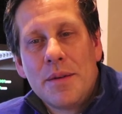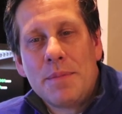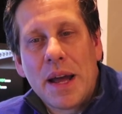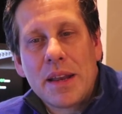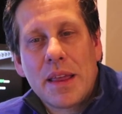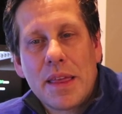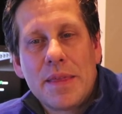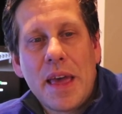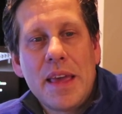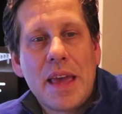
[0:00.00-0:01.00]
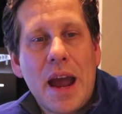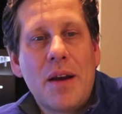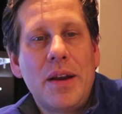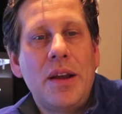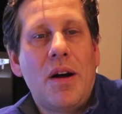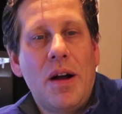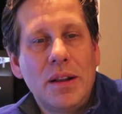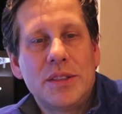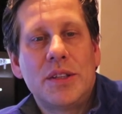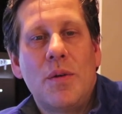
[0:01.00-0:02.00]
but they carry
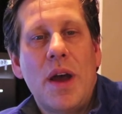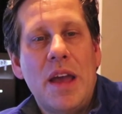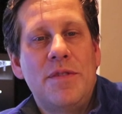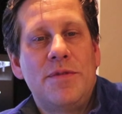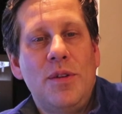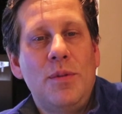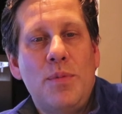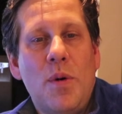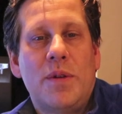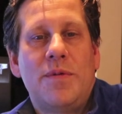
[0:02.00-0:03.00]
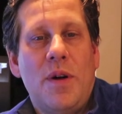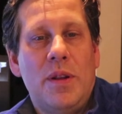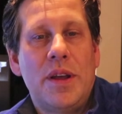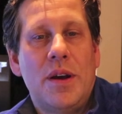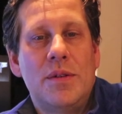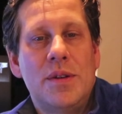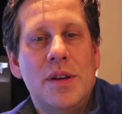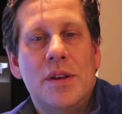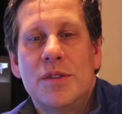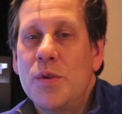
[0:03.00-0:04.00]
also a full portfolio
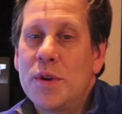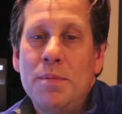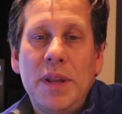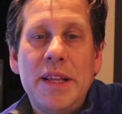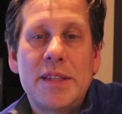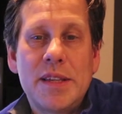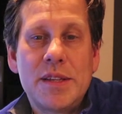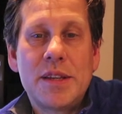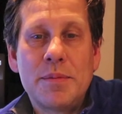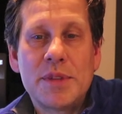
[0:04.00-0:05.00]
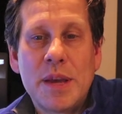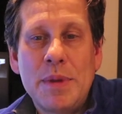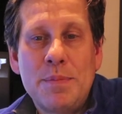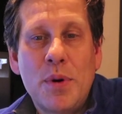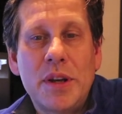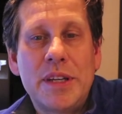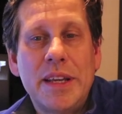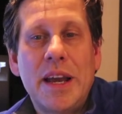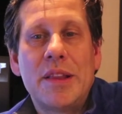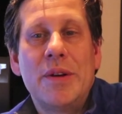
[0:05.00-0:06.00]
so complete systems can be put
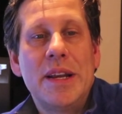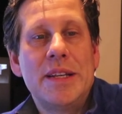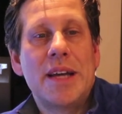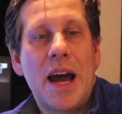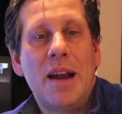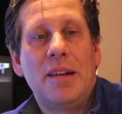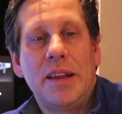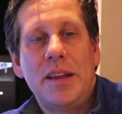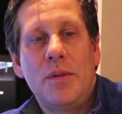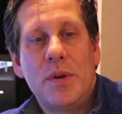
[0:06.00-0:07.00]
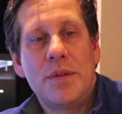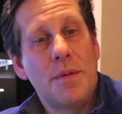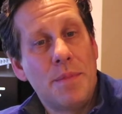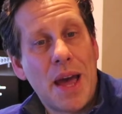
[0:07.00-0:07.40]
together entirely with